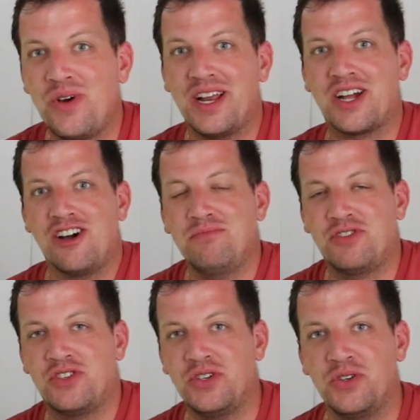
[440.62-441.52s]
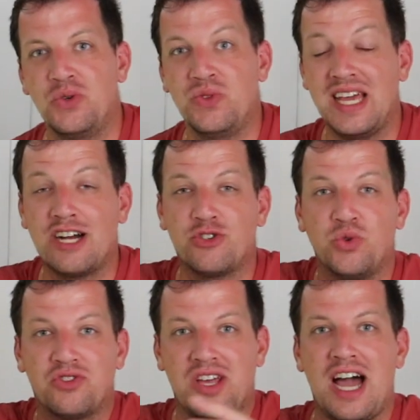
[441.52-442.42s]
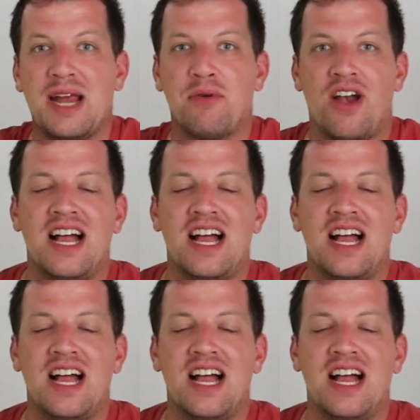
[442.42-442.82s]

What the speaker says: when it comes to the actual timer